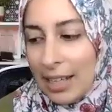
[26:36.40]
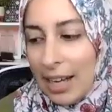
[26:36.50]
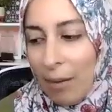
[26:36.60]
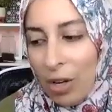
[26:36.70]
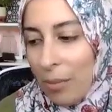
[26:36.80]

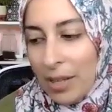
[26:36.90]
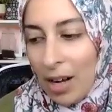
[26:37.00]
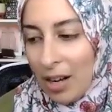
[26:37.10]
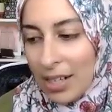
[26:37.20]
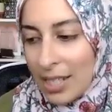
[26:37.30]
I'm going to be
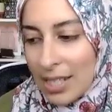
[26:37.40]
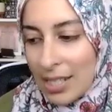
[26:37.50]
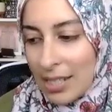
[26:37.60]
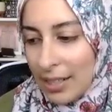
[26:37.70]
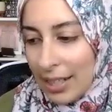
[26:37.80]

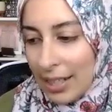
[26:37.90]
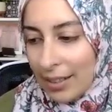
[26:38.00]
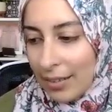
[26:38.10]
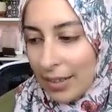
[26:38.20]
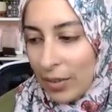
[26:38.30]
honest.
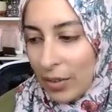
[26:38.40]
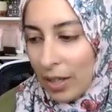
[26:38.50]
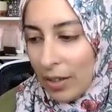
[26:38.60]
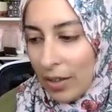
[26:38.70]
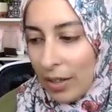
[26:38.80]
Like,
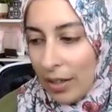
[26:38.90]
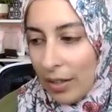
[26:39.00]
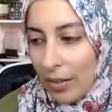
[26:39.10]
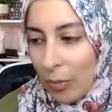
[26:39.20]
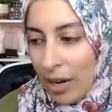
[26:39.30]

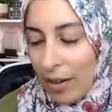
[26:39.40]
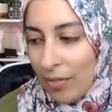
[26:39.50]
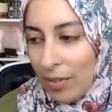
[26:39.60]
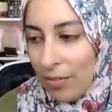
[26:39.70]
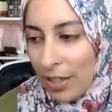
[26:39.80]
one of
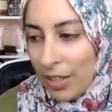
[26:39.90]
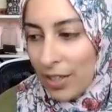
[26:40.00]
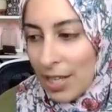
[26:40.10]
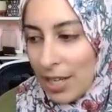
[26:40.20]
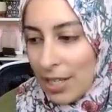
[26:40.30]
the
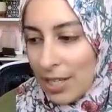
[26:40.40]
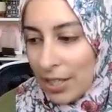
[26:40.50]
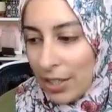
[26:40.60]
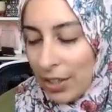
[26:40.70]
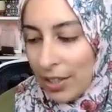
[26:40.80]
fears and
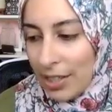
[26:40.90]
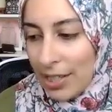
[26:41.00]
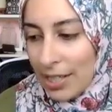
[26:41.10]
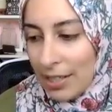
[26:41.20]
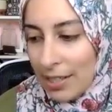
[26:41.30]

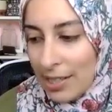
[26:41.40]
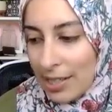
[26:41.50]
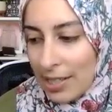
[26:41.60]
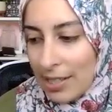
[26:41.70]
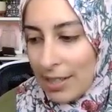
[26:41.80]
insecurities
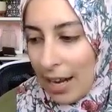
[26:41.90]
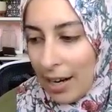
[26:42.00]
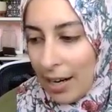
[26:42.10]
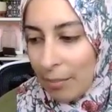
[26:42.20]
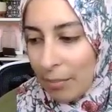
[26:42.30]
is that
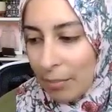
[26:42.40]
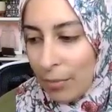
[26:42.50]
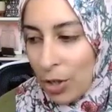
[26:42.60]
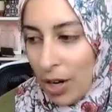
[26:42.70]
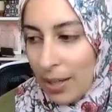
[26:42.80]
I'm
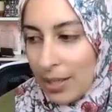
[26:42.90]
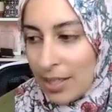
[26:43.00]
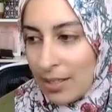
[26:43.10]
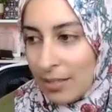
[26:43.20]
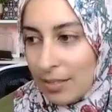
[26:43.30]
not
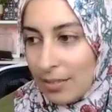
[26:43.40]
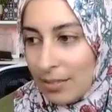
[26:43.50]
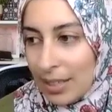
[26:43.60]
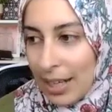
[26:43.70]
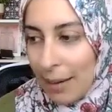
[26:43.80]

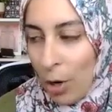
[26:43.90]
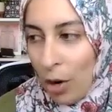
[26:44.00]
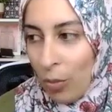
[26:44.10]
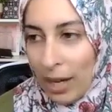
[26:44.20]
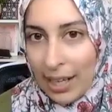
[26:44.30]

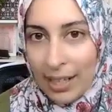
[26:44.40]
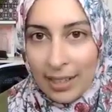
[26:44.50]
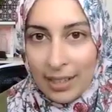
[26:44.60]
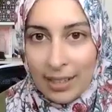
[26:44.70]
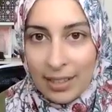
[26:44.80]
white.